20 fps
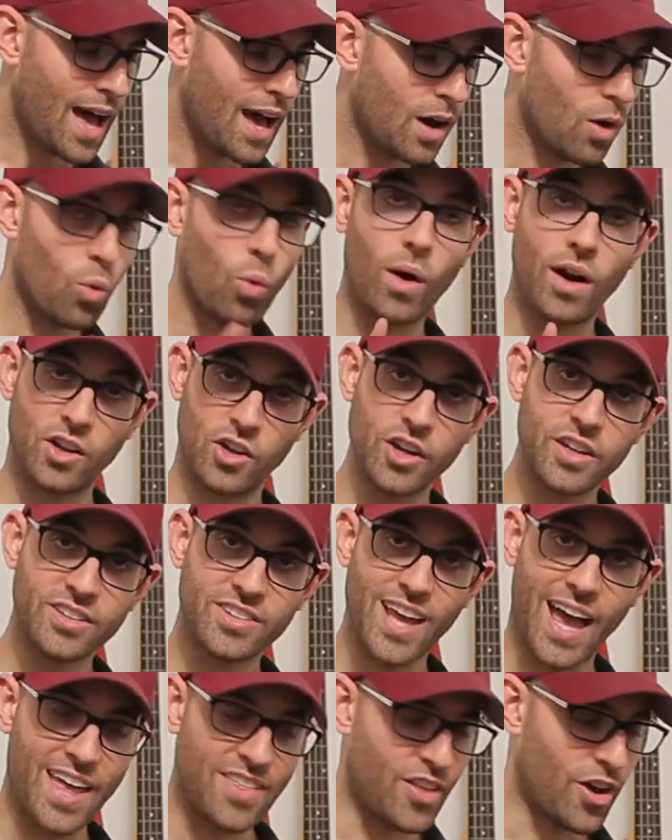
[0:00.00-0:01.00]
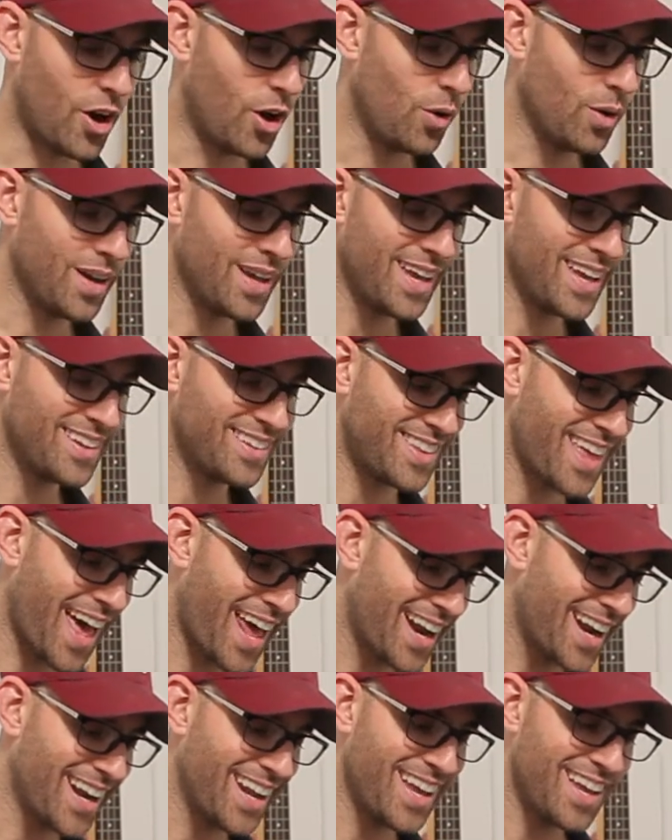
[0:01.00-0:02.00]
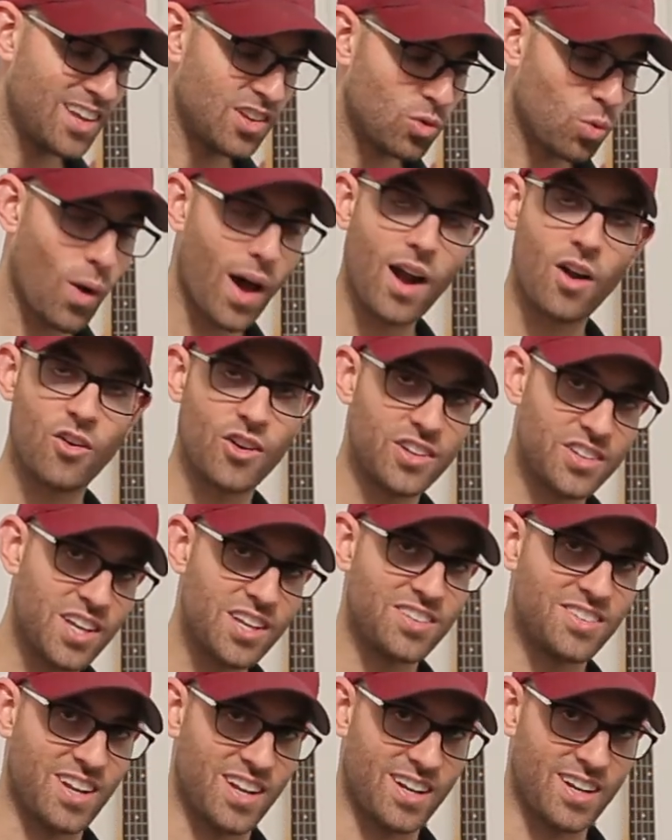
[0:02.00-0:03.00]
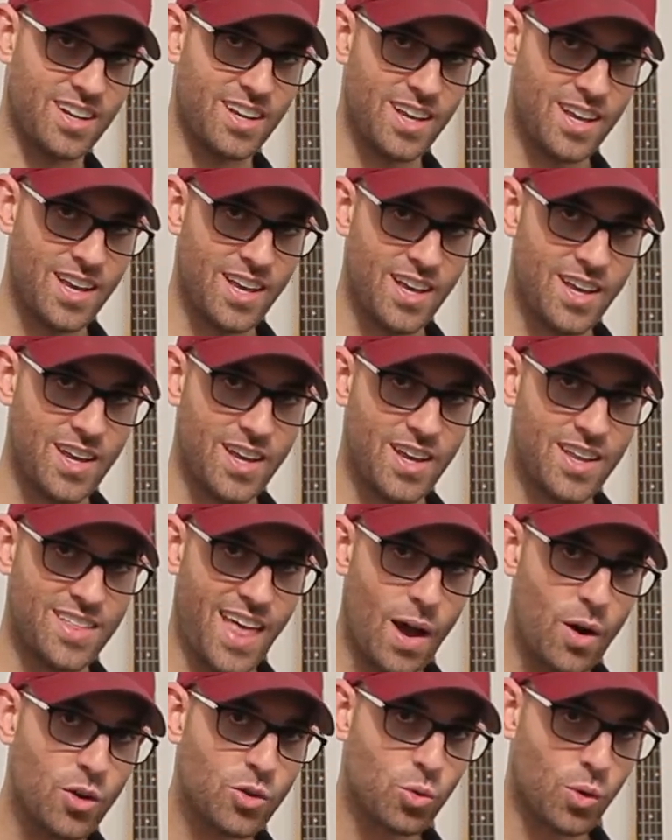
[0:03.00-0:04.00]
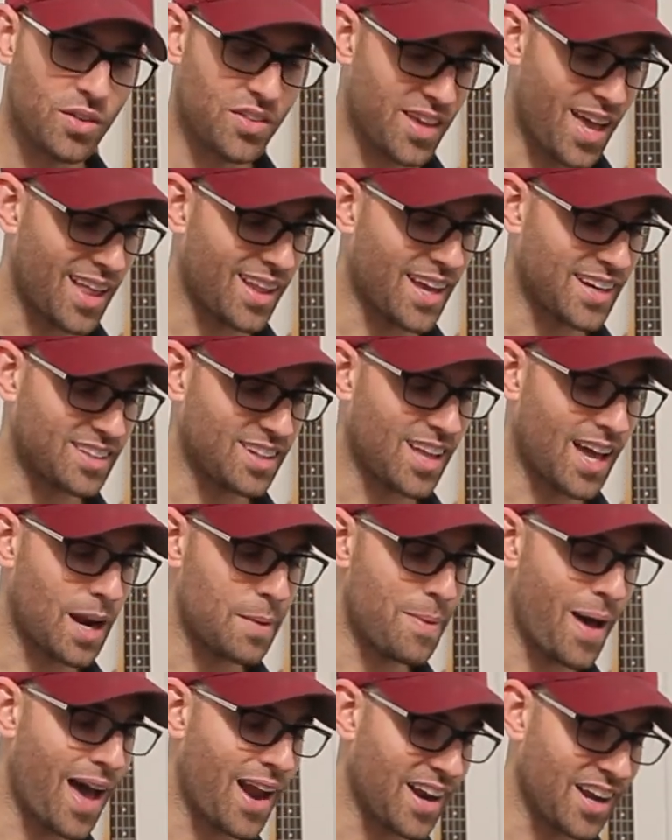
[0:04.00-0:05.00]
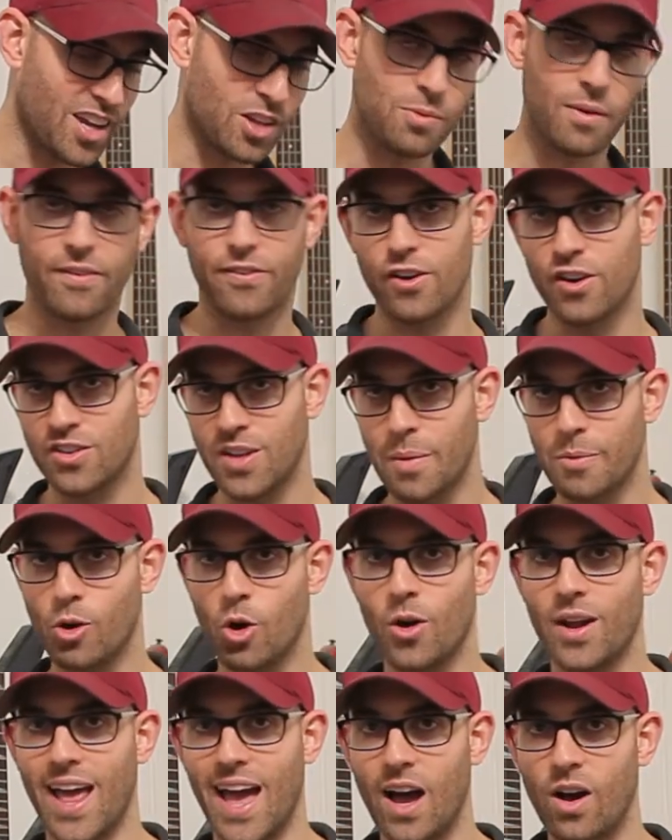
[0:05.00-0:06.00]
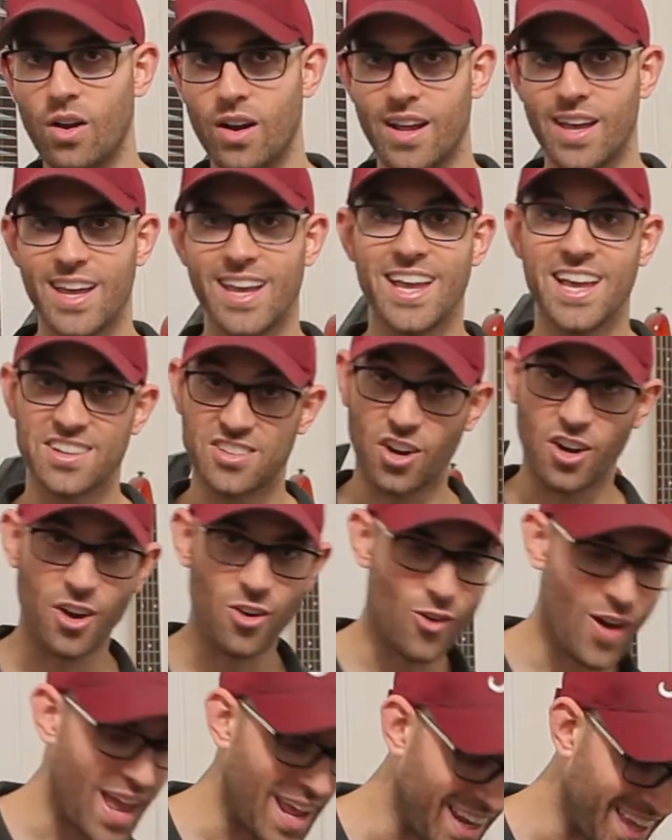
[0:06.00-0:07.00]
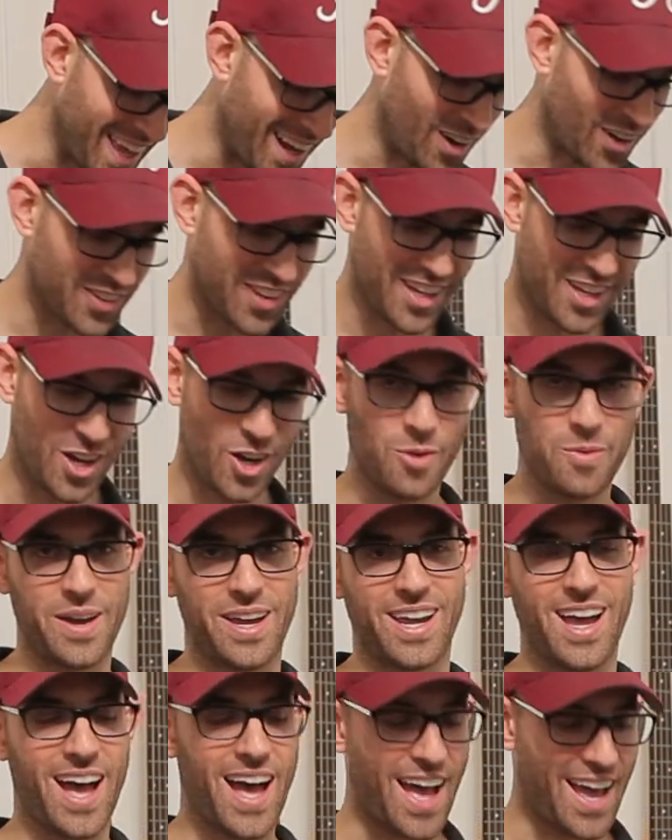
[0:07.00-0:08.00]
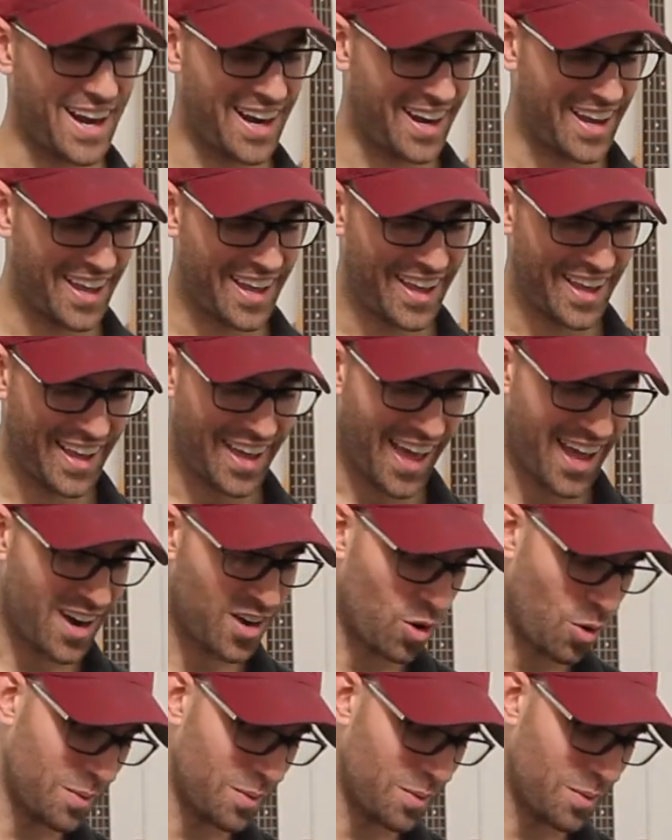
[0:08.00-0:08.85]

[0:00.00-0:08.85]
One good side, though, is that it is water resistant. That was one thing I liked a lot about it, because my first time going out, it started raining, and I was like, oh my God, I don't know what